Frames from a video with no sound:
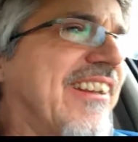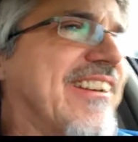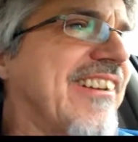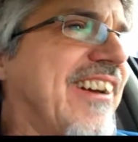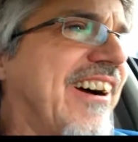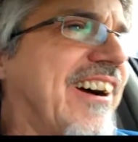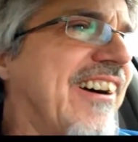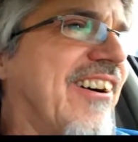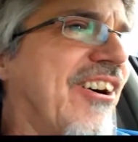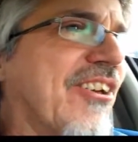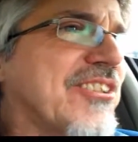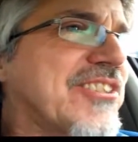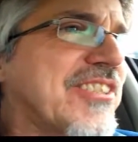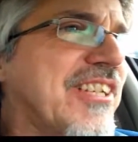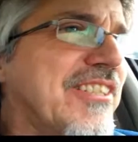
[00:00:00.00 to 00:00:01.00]
And uh,
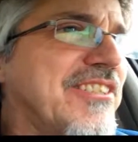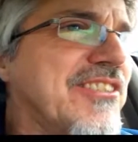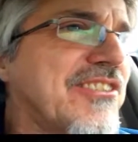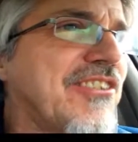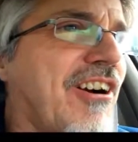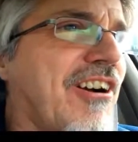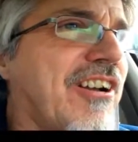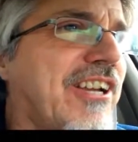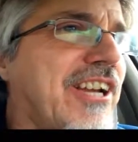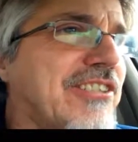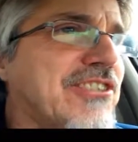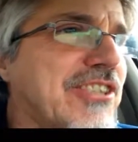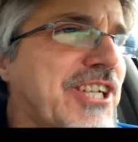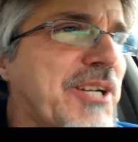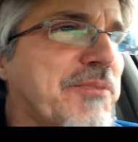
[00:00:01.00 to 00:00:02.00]
all of a sudden, this dog
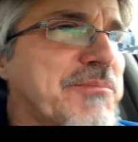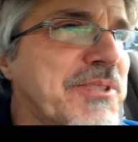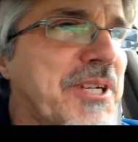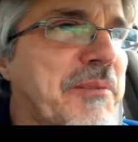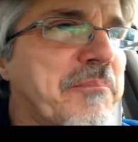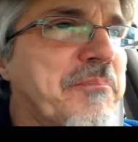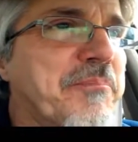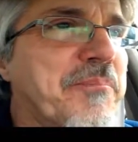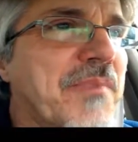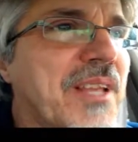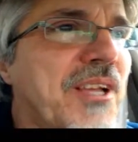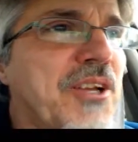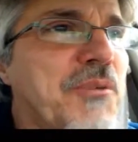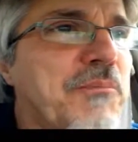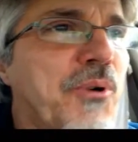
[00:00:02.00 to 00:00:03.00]
catcher comes up,
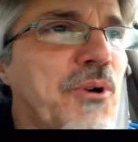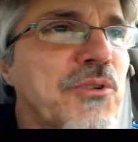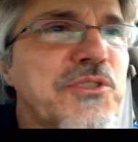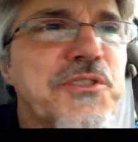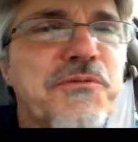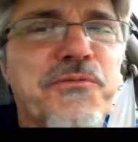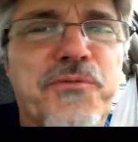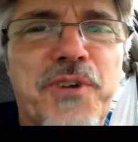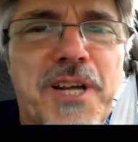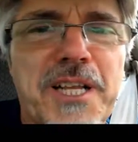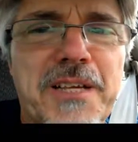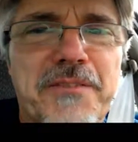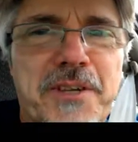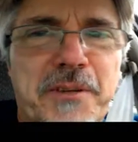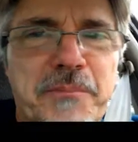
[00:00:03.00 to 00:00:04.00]
pulls in
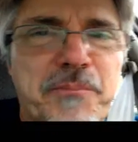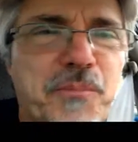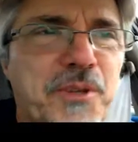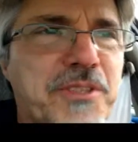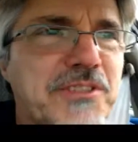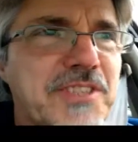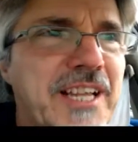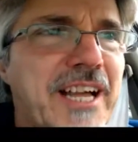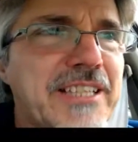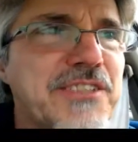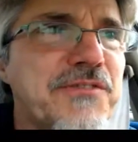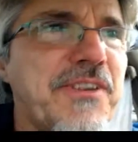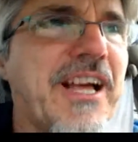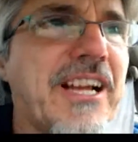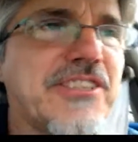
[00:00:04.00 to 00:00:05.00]
front of him with his
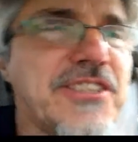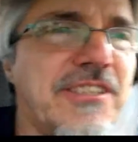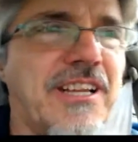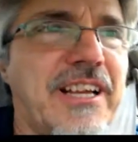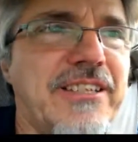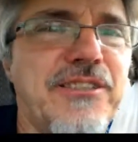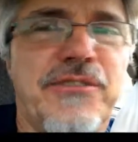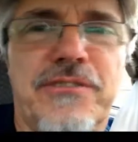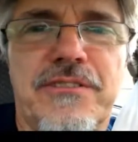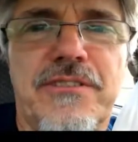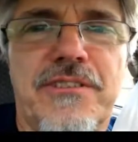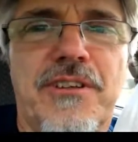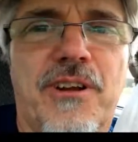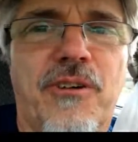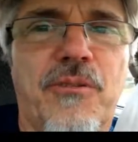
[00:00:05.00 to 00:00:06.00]
lights flashing, like
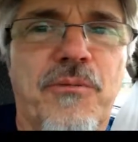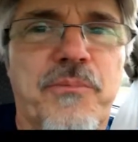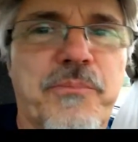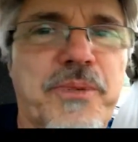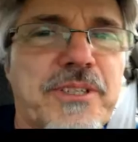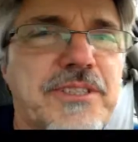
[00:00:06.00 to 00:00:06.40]
you know,